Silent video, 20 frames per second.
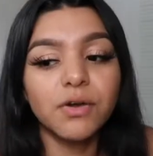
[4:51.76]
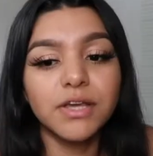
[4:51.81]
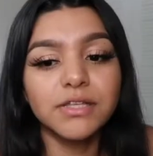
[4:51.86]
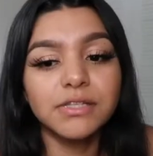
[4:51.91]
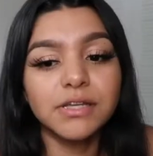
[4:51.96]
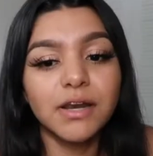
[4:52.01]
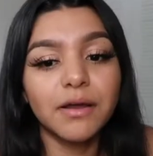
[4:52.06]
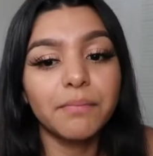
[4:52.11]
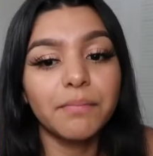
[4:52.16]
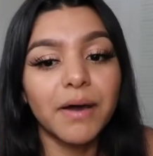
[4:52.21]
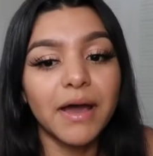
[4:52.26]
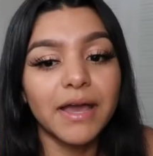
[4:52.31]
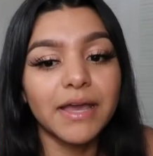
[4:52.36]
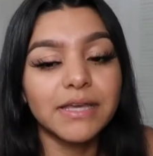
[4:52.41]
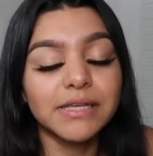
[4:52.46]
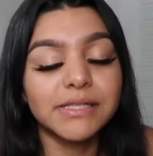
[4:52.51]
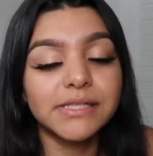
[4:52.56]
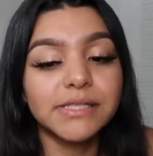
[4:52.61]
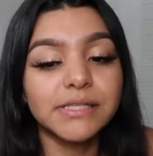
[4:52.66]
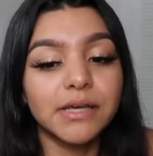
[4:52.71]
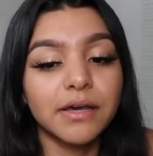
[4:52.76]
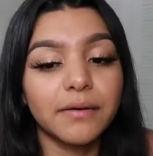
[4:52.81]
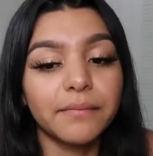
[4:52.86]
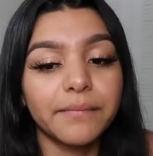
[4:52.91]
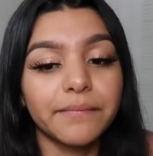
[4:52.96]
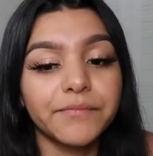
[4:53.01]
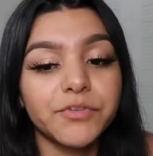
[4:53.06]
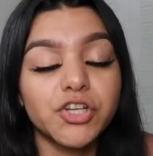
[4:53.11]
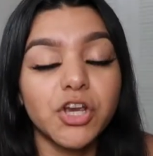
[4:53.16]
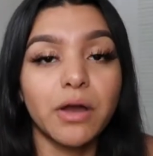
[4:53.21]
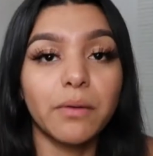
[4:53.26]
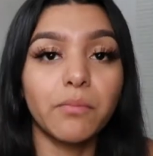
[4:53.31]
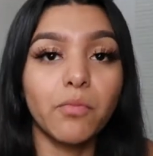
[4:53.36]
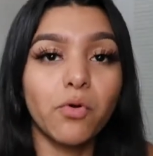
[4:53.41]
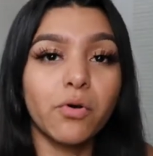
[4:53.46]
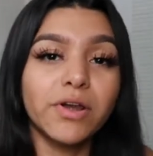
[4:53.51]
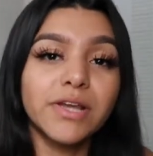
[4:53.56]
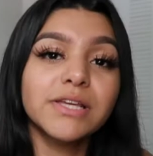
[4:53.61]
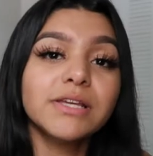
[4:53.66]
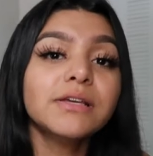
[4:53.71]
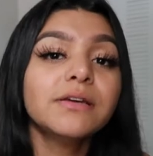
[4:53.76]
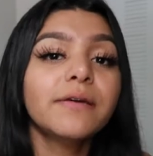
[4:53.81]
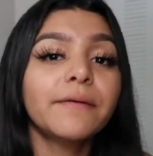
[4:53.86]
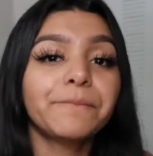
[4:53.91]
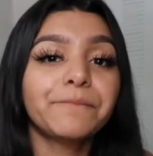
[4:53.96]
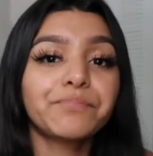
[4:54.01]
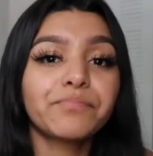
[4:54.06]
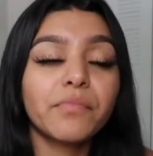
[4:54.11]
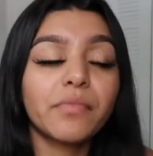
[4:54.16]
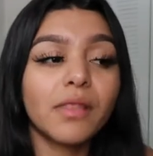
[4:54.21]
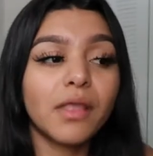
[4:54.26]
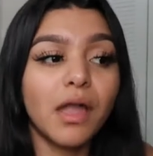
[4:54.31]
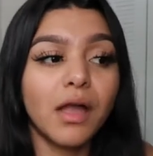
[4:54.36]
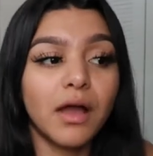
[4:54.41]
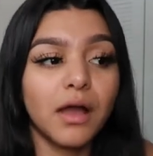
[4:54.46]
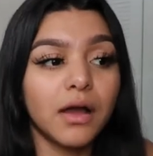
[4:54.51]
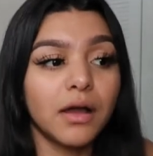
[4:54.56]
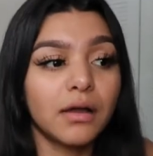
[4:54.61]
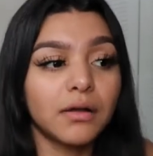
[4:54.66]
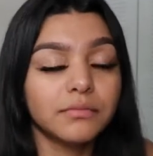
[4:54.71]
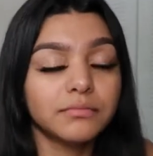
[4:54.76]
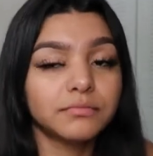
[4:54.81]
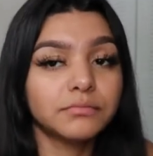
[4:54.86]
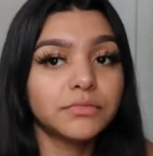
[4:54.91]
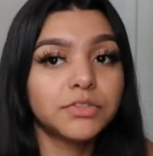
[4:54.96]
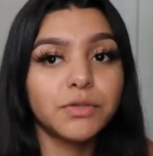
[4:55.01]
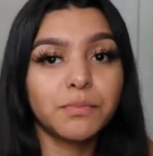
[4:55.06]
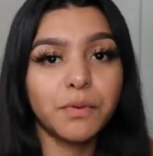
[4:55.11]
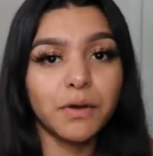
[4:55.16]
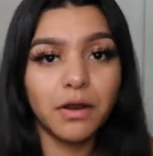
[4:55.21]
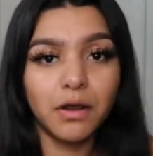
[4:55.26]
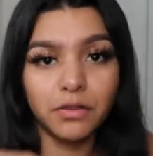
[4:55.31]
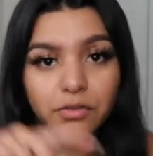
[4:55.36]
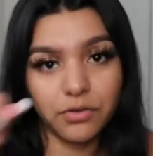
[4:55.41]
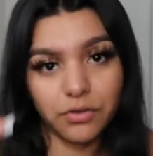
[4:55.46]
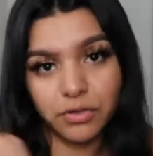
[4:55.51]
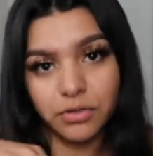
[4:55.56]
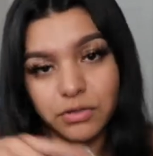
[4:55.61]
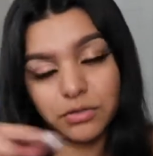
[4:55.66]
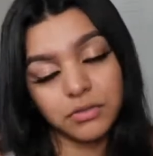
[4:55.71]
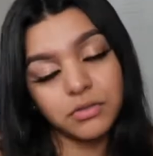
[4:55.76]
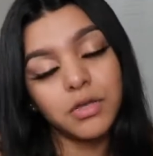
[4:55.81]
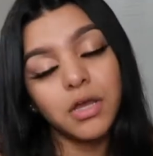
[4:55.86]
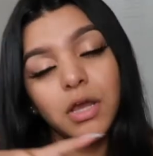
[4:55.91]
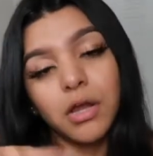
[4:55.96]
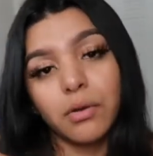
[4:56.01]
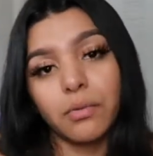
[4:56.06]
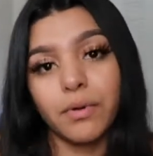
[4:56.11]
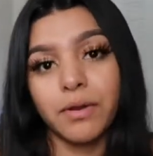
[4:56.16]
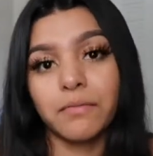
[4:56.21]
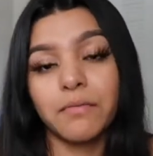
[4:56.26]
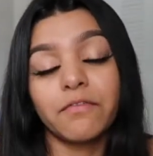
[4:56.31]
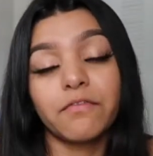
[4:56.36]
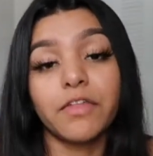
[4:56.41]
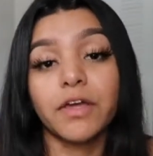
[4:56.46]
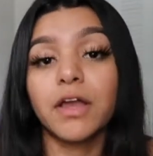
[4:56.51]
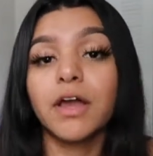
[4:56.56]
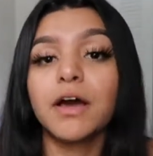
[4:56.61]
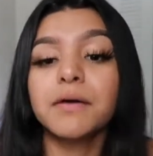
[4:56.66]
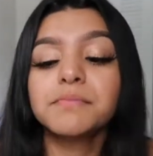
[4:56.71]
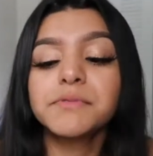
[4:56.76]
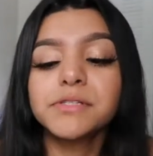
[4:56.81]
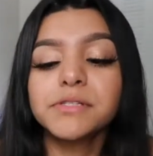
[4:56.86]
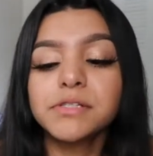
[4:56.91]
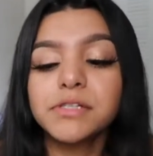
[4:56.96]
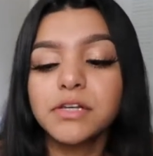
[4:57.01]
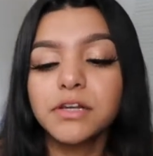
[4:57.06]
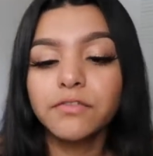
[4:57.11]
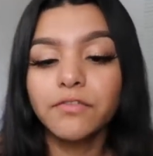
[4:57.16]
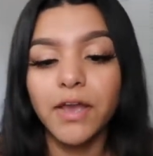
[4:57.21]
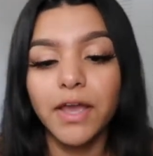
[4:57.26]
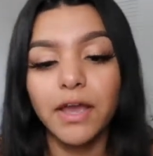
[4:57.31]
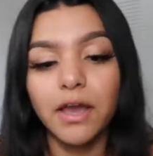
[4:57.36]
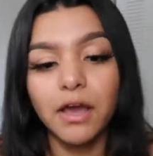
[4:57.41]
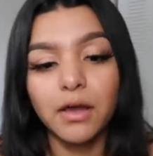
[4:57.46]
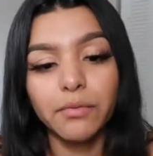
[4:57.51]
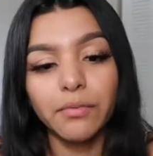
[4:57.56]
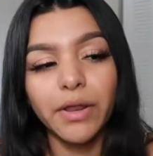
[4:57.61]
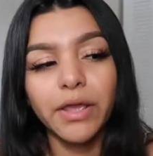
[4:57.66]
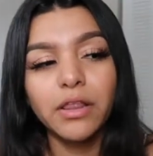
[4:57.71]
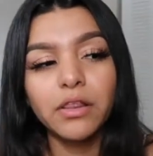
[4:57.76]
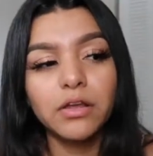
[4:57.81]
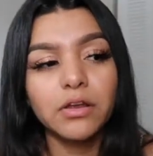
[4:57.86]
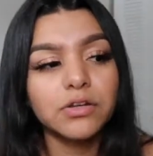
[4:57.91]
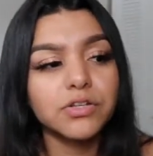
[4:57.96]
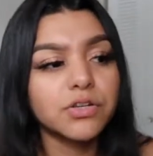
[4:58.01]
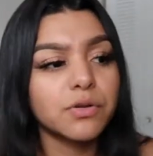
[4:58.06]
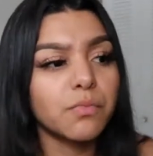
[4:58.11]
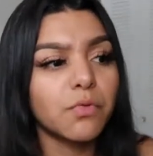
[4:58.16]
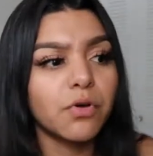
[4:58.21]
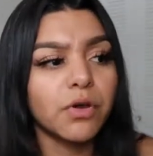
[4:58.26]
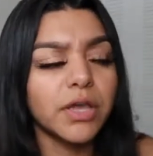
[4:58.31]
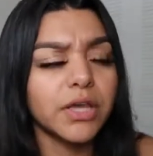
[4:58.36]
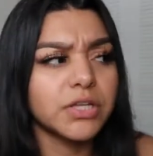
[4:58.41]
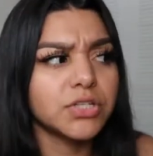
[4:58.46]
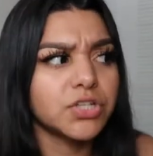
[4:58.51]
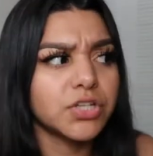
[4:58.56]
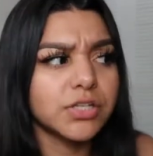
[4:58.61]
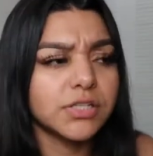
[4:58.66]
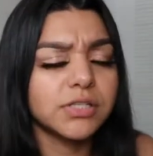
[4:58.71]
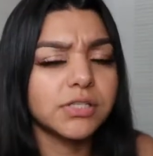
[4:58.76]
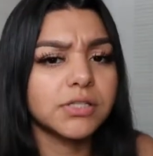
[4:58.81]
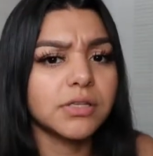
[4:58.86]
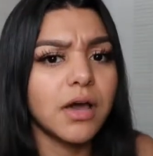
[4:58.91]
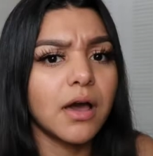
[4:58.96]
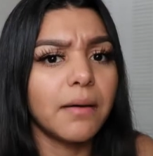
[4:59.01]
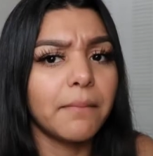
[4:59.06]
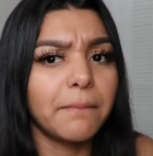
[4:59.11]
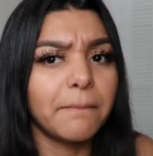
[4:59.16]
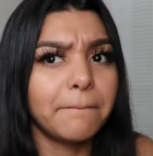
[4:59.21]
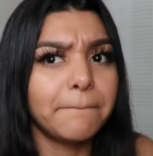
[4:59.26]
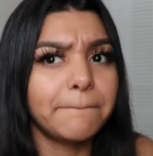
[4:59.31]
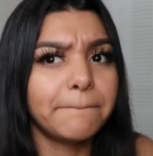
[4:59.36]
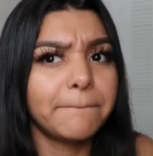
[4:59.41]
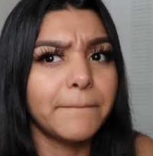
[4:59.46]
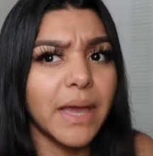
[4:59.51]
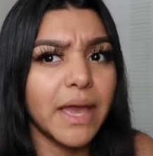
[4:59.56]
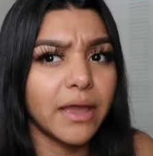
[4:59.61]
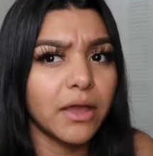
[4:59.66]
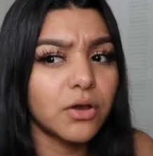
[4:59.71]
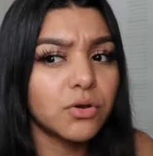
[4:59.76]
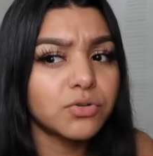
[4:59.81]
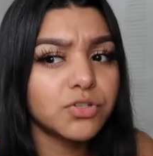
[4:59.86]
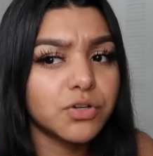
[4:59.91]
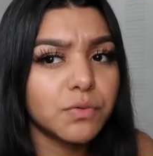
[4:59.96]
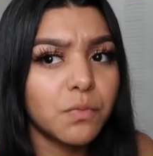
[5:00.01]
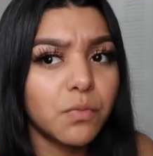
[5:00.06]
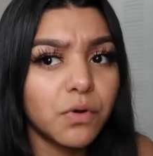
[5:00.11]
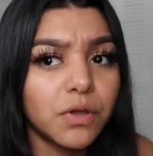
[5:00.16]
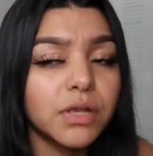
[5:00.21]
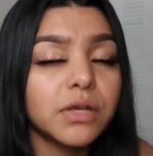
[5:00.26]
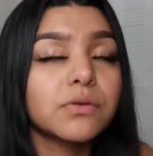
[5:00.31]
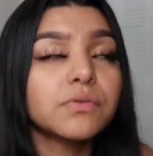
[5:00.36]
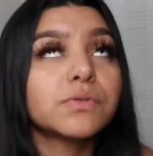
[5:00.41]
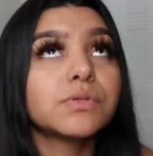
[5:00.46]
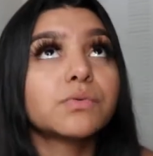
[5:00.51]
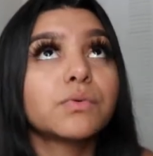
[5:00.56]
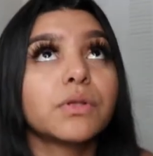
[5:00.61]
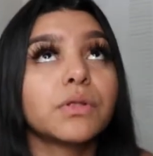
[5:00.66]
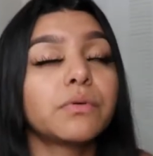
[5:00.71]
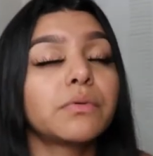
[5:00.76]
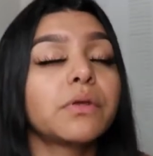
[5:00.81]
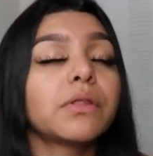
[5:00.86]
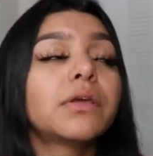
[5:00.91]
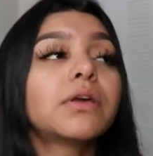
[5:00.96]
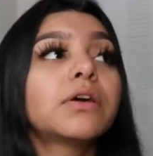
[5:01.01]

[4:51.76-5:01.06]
ended up buying some chamoy. to put on the rim of the cups and stuff. I got regular chamoy and just mango chamoy, and it was really, really